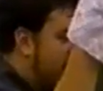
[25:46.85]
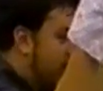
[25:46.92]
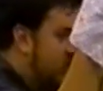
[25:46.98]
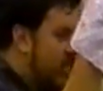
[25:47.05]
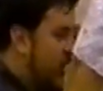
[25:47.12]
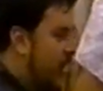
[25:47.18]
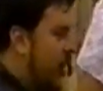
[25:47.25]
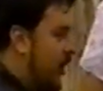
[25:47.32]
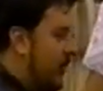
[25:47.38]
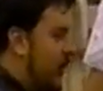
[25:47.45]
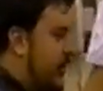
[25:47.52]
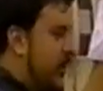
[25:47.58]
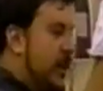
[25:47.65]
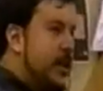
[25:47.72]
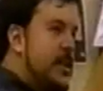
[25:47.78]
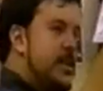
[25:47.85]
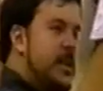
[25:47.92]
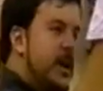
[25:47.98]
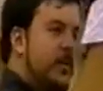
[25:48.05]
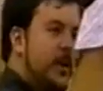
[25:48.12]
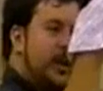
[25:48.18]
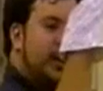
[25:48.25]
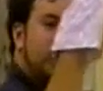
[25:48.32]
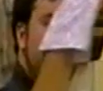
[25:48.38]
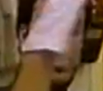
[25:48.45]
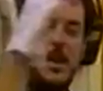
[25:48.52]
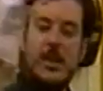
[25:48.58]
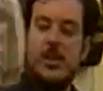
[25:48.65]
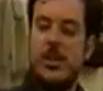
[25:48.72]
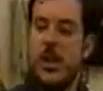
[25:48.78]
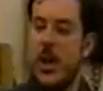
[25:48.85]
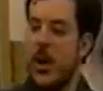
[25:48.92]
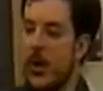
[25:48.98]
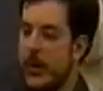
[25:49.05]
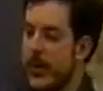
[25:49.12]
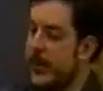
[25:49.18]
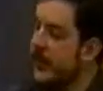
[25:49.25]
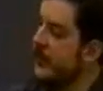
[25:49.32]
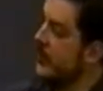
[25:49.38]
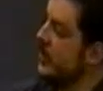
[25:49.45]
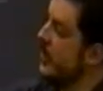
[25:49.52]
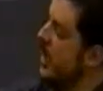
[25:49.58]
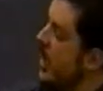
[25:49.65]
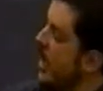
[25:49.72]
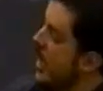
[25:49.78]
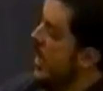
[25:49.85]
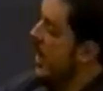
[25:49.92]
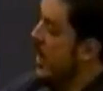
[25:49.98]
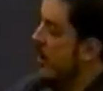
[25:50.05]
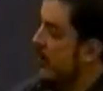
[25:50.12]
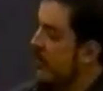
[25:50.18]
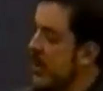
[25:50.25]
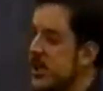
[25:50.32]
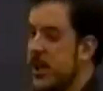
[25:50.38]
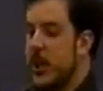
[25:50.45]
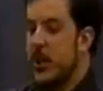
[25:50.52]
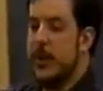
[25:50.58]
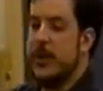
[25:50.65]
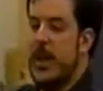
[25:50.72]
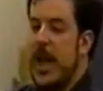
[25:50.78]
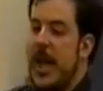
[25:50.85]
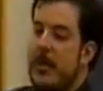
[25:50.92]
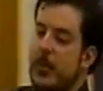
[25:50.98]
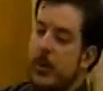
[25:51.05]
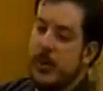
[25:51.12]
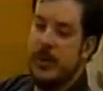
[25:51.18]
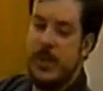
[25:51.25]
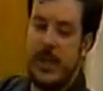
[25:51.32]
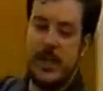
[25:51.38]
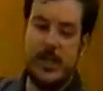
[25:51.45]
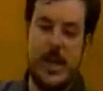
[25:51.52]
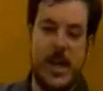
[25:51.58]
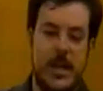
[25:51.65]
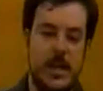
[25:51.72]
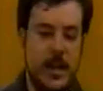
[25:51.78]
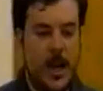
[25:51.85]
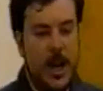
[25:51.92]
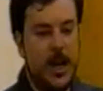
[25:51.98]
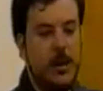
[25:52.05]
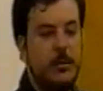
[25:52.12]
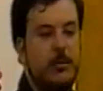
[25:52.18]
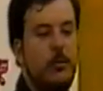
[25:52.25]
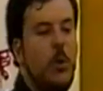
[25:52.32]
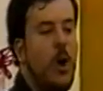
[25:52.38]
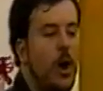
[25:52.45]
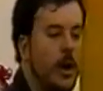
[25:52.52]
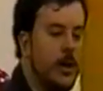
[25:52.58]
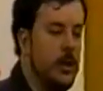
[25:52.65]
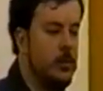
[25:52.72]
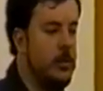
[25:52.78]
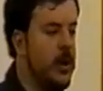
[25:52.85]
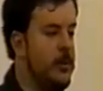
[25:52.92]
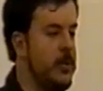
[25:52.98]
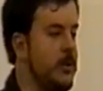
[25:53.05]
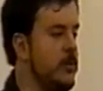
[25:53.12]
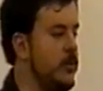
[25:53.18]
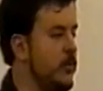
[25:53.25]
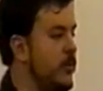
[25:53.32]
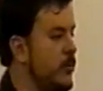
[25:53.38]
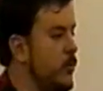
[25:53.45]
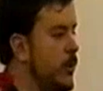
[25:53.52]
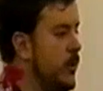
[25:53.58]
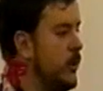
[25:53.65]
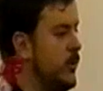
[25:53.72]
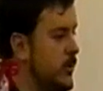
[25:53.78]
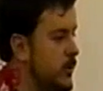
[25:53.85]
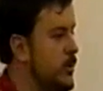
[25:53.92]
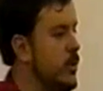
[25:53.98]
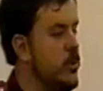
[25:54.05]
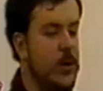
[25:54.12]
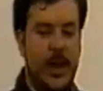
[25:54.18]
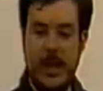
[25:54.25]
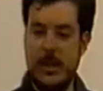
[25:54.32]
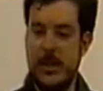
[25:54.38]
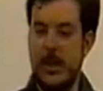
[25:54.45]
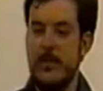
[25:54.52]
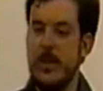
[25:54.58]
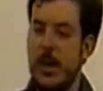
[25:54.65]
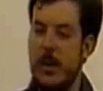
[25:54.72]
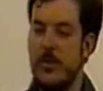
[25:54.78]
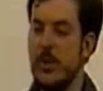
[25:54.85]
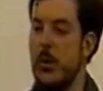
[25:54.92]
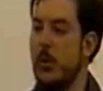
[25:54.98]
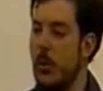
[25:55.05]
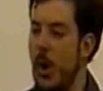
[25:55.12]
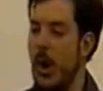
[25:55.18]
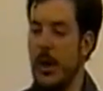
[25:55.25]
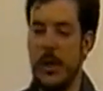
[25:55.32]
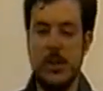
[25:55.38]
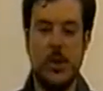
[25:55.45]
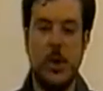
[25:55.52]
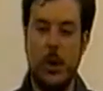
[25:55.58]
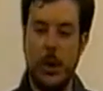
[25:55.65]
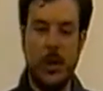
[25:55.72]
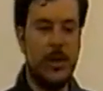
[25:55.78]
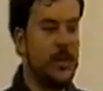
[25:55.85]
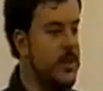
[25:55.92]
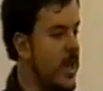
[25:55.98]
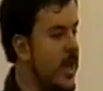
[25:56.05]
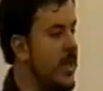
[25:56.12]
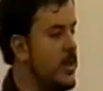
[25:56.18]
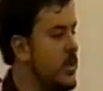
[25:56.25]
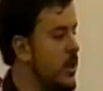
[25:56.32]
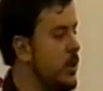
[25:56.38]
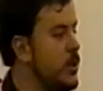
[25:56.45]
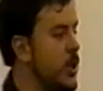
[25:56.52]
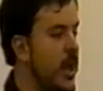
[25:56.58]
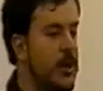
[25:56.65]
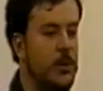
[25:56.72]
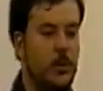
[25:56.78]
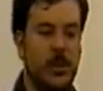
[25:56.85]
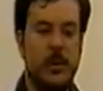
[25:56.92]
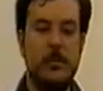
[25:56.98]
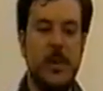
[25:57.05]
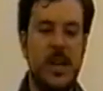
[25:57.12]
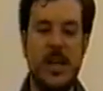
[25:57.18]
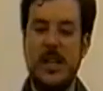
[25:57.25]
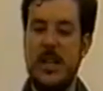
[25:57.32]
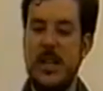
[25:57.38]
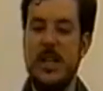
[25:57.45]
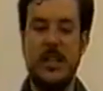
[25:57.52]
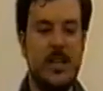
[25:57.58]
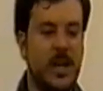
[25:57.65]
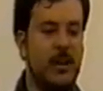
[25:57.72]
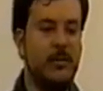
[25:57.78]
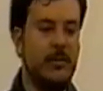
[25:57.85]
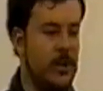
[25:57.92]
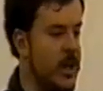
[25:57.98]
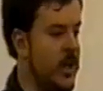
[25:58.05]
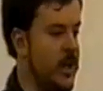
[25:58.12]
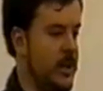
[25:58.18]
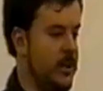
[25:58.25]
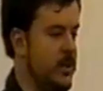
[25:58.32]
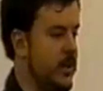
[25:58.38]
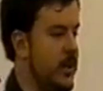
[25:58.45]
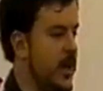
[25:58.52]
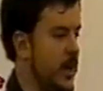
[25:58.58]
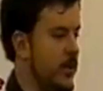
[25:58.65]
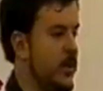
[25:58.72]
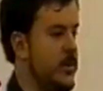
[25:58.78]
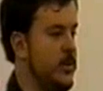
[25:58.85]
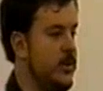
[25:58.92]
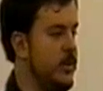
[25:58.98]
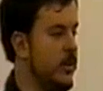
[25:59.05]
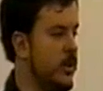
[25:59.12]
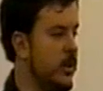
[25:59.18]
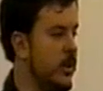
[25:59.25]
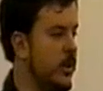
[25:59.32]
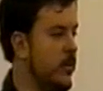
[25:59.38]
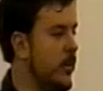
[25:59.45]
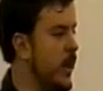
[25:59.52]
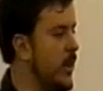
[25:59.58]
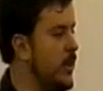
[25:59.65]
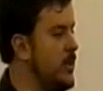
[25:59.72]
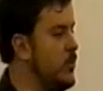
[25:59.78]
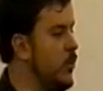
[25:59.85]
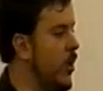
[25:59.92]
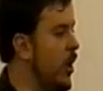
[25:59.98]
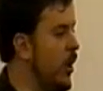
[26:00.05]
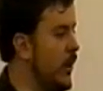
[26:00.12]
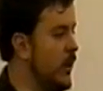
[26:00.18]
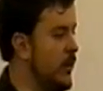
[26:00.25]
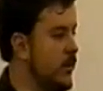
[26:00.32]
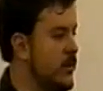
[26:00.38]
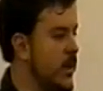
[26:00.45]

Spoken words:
That's a horrible thing to step in. So, a physical type will dictate the kind of walk your puppet will do. And sometimes a walk is all it takes. A child will immediately identify a character by his walk.